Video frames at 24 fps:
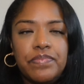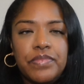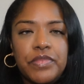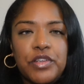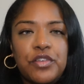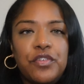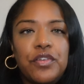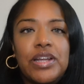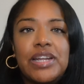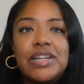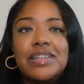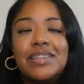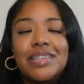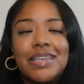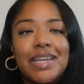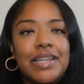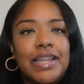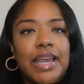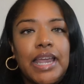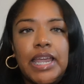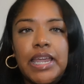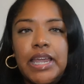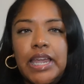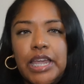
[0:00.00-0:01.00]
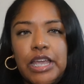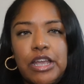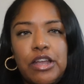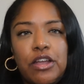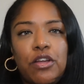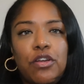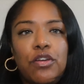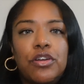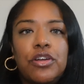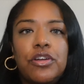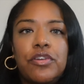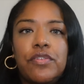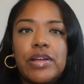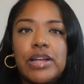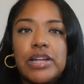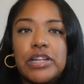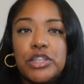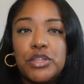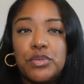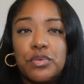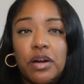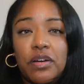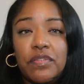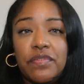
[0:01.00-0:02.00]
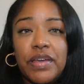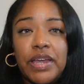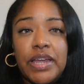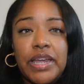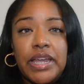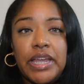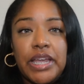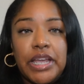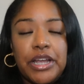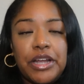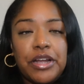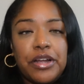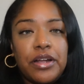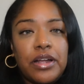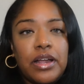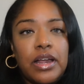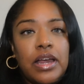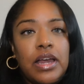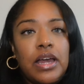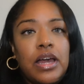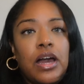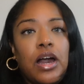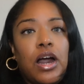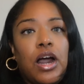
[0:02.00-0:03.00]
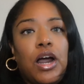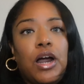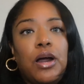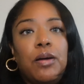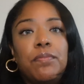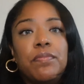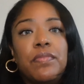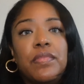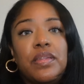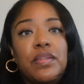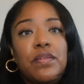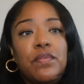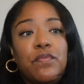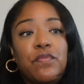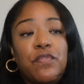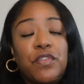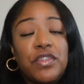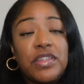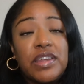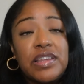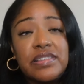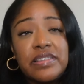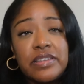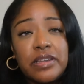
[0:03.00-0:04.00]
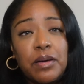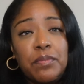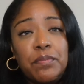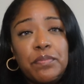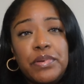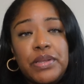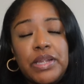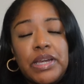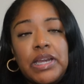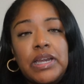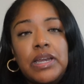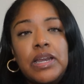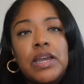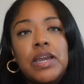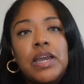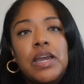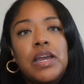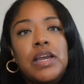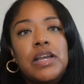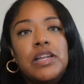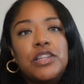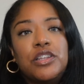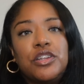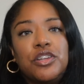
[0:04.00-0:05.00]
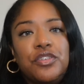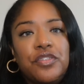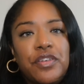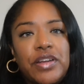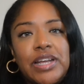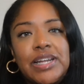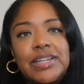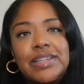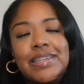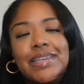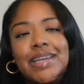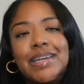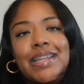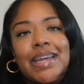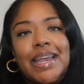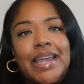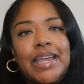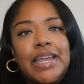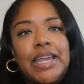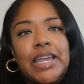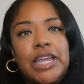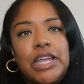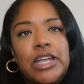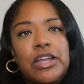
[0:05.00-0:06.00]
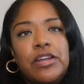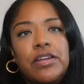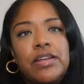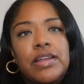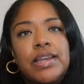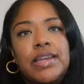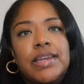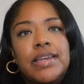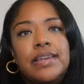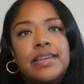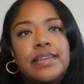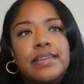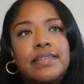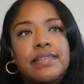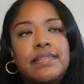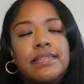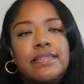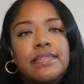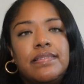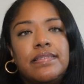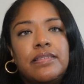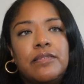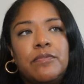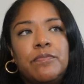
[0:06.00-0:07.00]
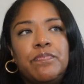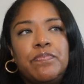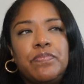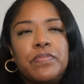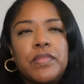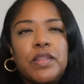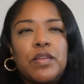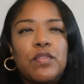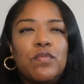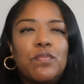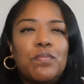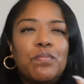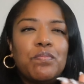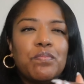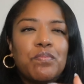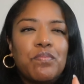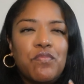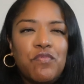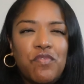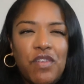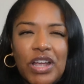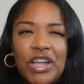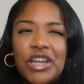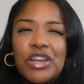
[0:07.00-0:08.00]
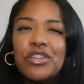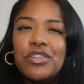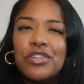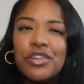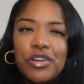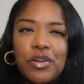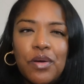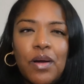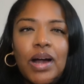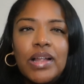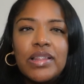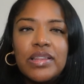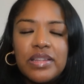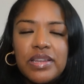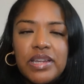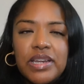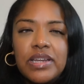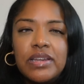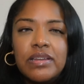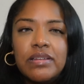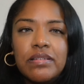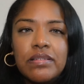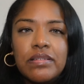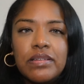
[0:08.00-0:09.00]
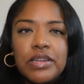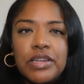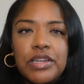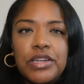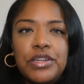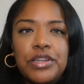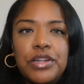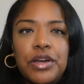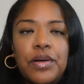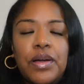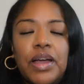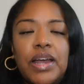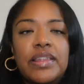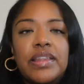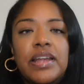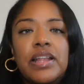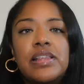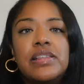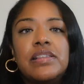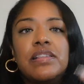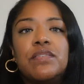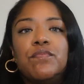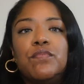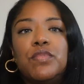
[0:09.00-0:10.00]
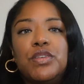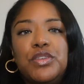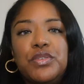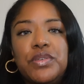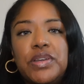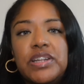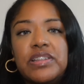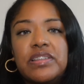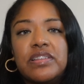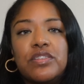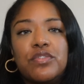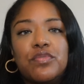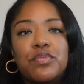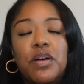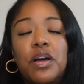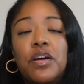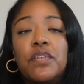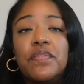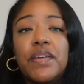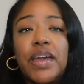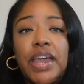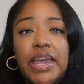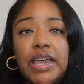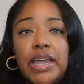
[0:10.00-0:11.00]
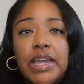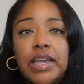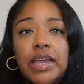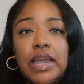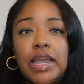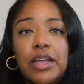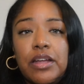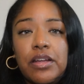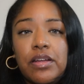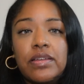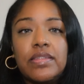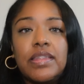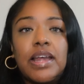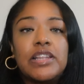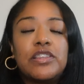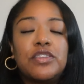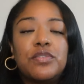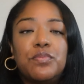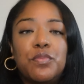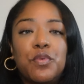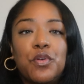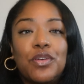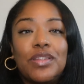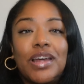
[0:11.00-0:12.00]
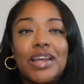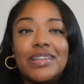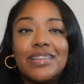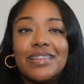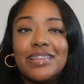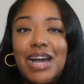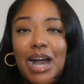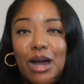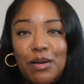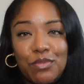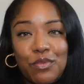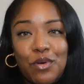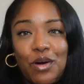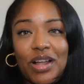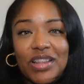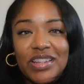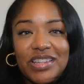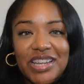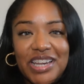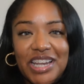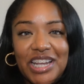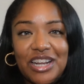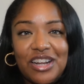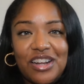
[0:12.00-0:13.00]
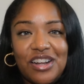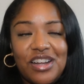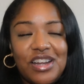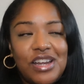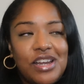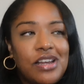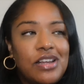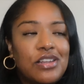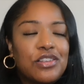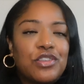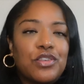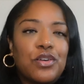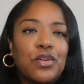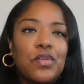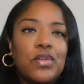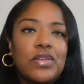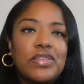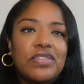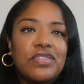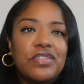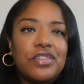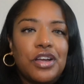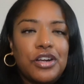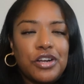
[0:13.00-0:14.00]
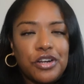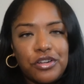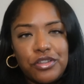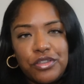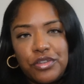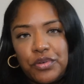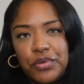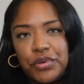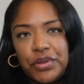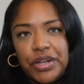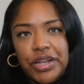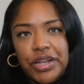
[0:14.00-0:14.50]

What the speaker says: grade 10A hair or grade 12A hair. For this company, grade 10A hair is regular quality. And then when you get to 12A hair, that's more like top quality hair. So it's younger donor